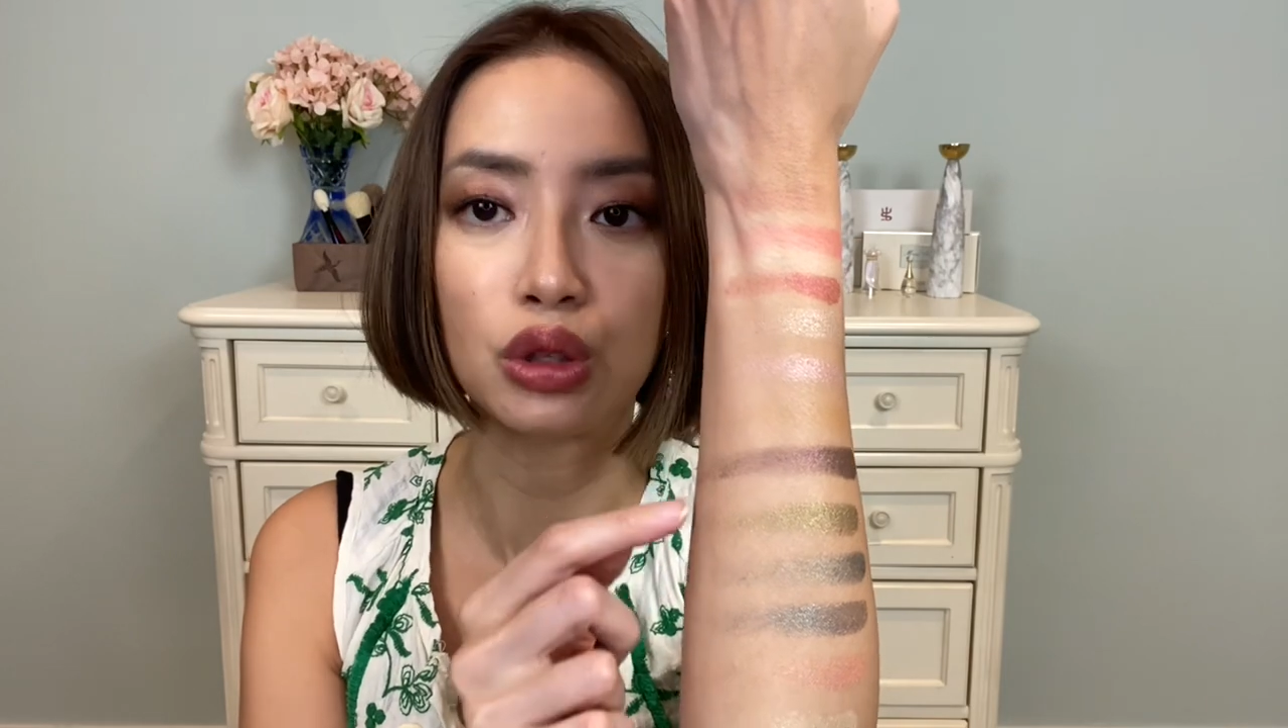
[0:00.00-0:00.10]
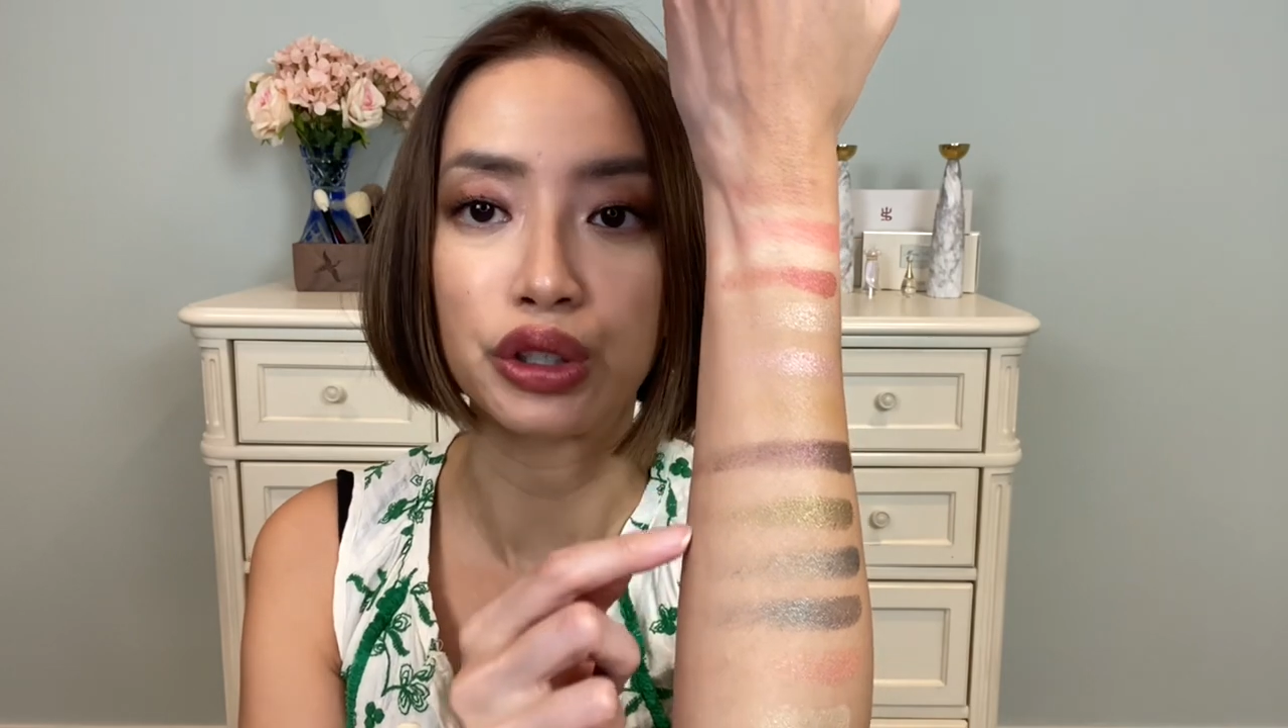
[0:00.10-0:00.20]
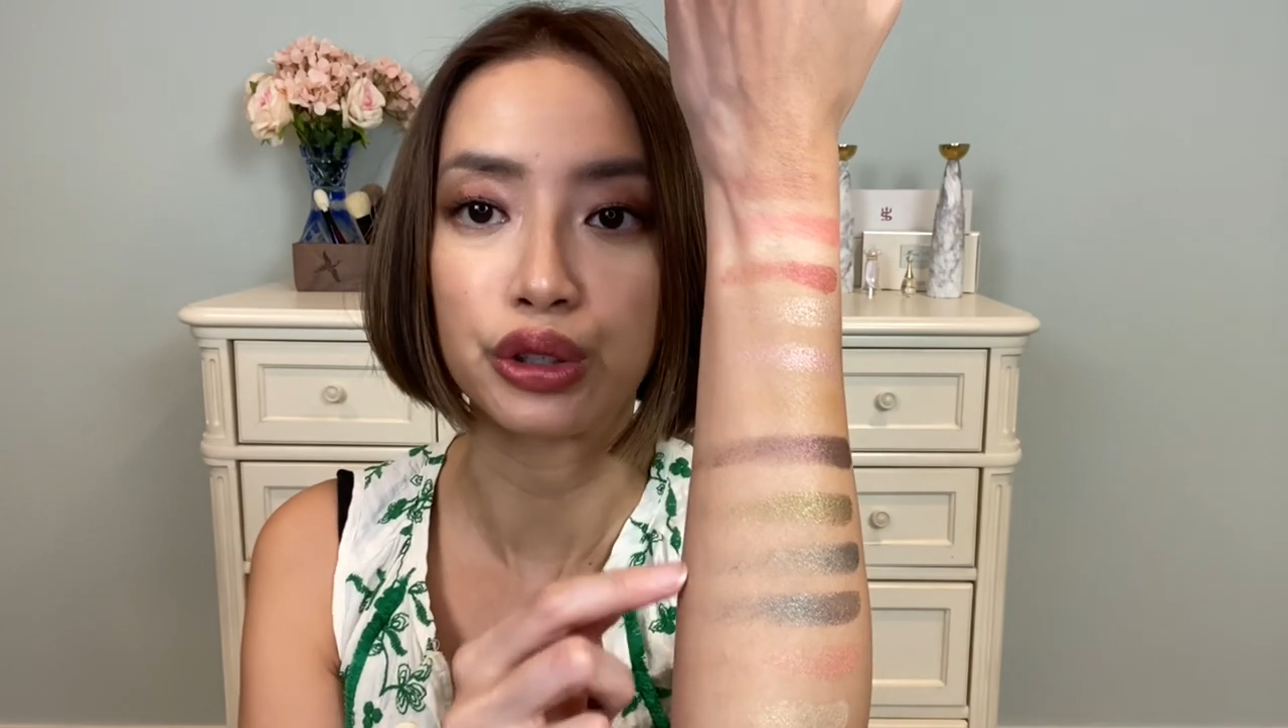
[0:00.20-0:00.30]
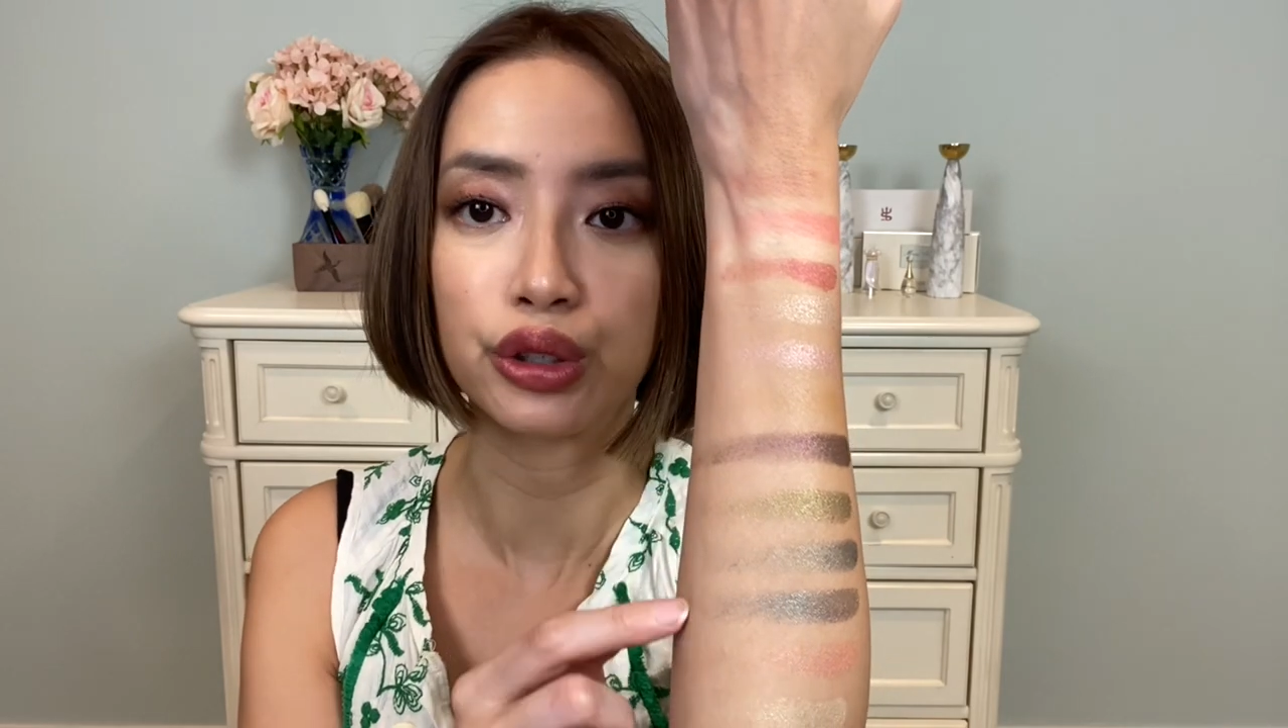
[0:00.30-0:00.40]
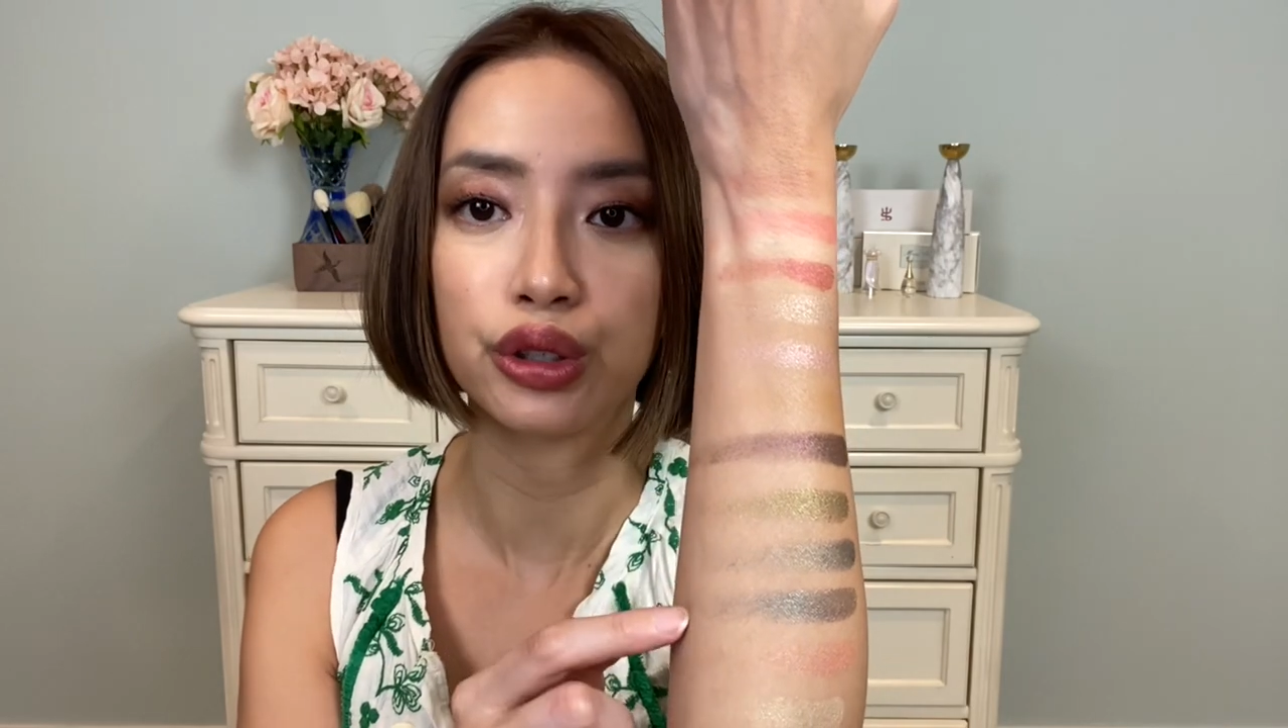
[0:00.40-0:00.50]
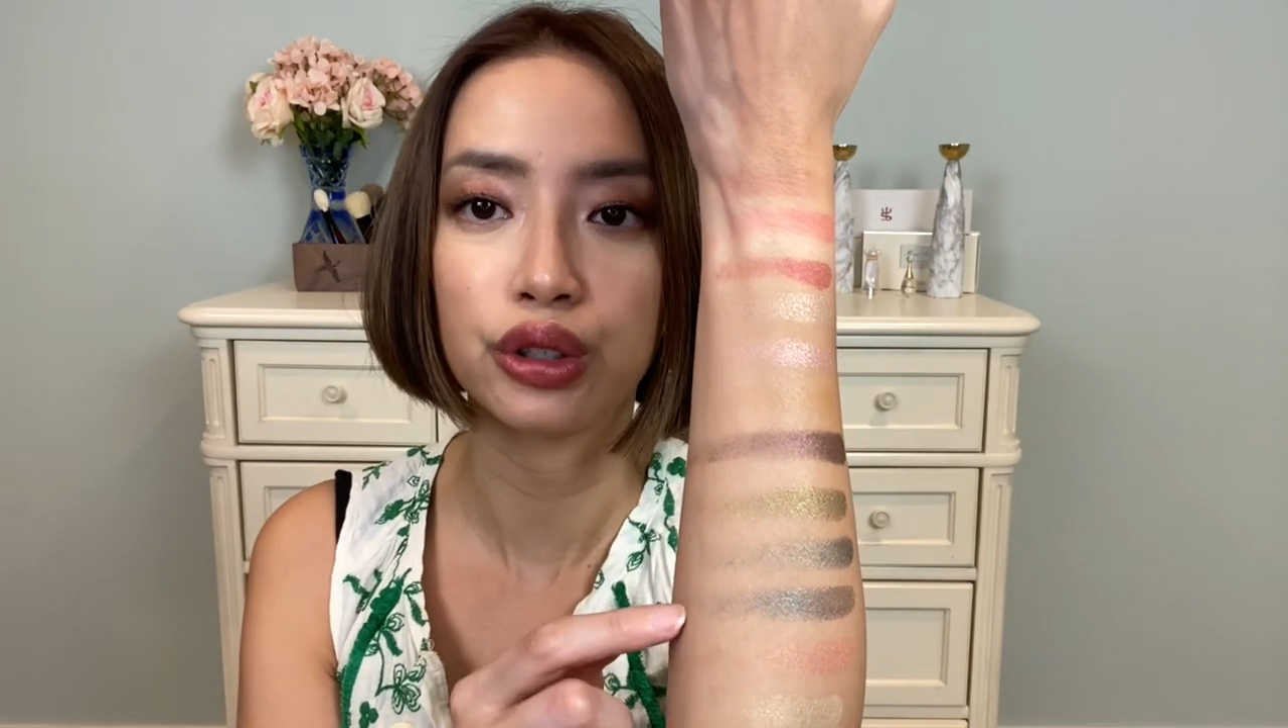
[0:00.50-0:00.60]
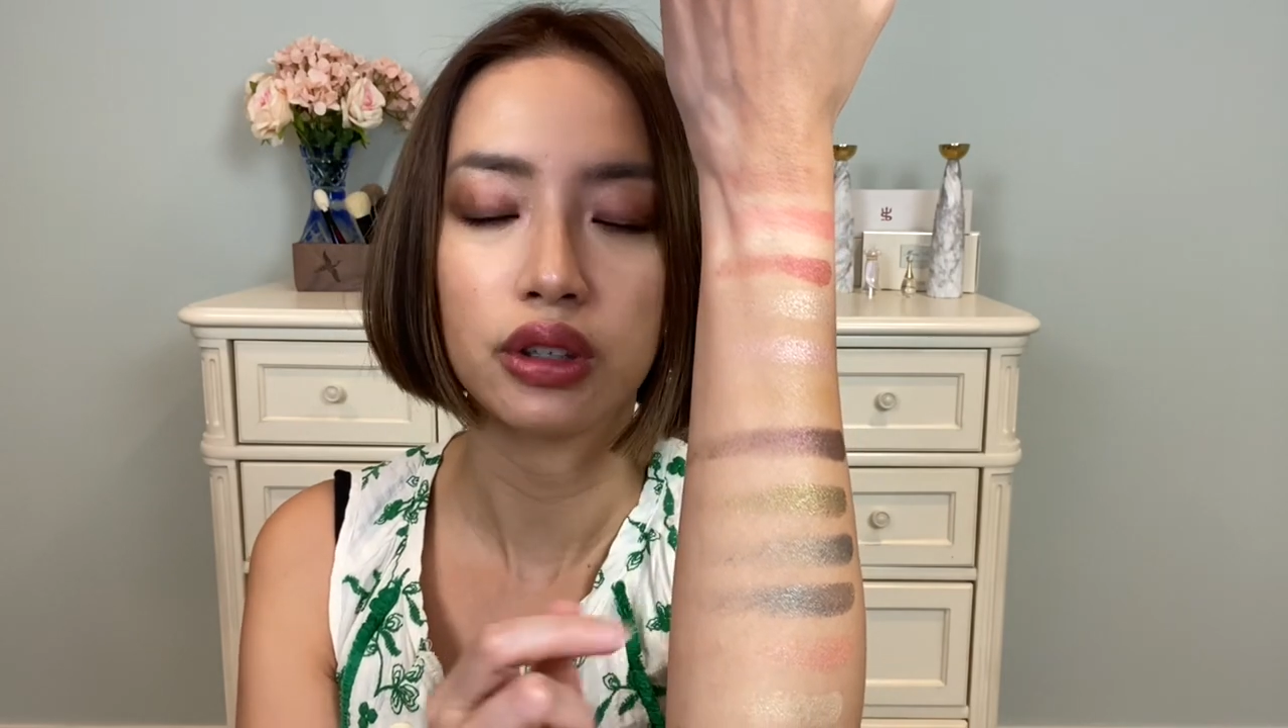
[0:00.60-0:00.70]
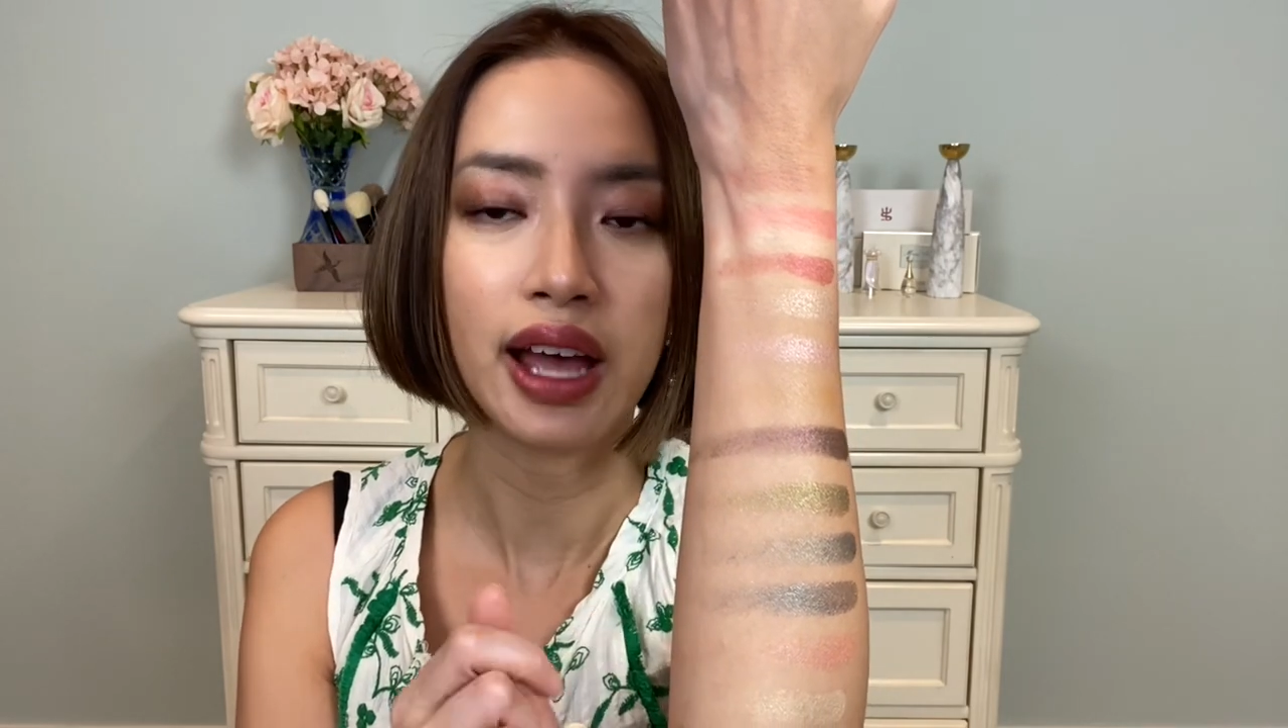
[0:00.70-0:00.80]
glitter